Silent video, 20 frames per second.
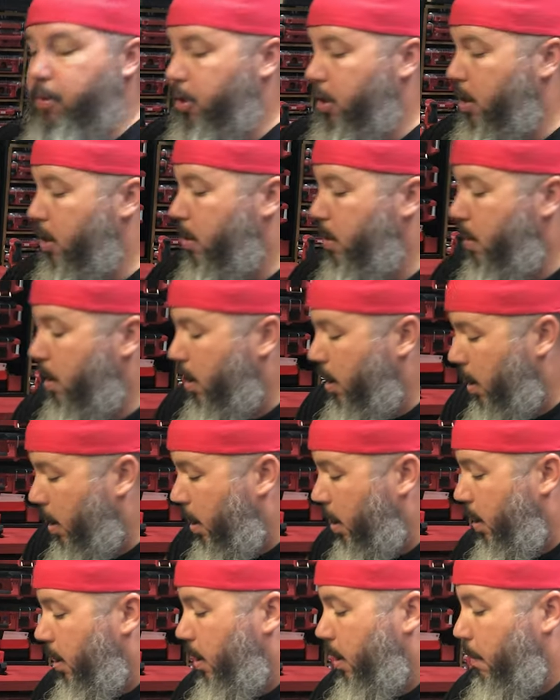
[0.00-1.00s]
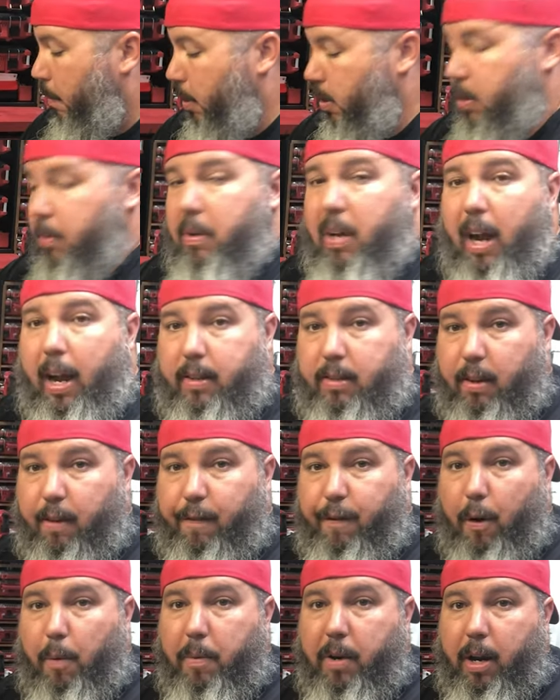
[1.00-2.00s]
have shown, put some
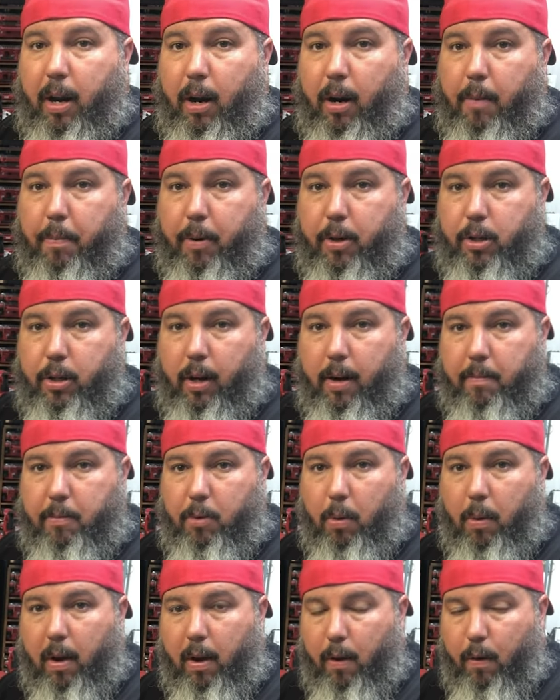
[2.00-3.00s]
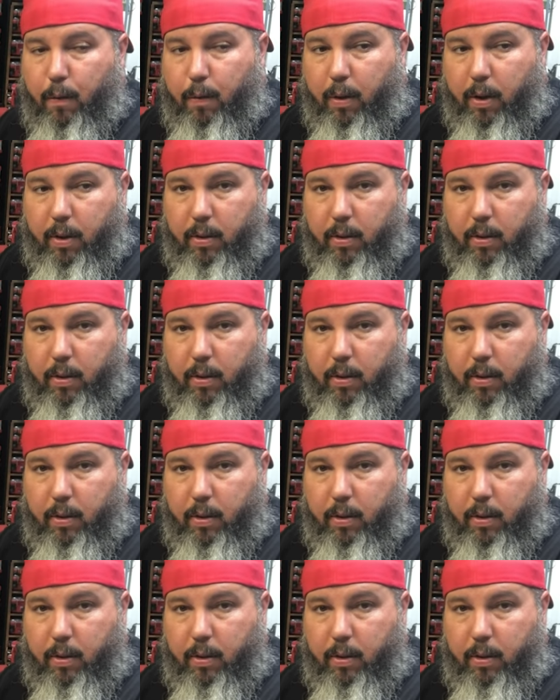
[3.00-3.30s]
Kaizen foam in here, put your M12